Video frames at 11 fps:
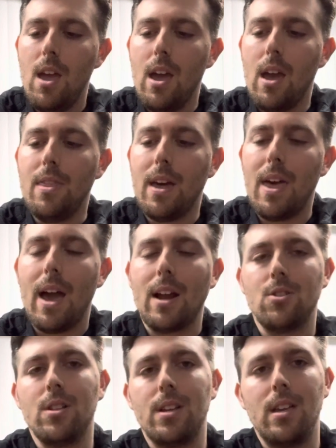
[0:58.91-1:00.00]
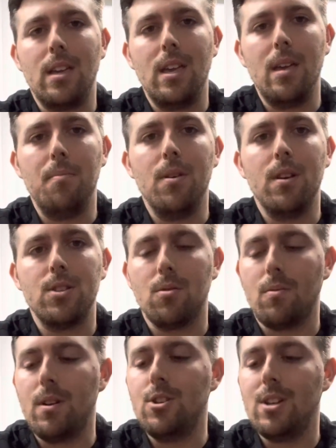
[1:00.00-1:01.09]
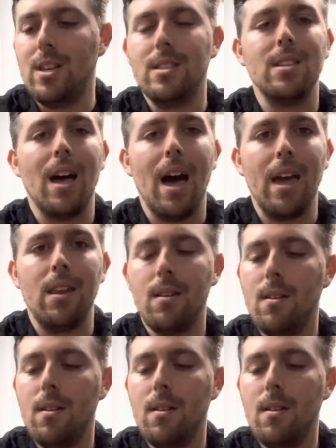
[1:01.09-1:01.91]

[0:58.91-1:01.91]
and that actually can keep the syringe inside.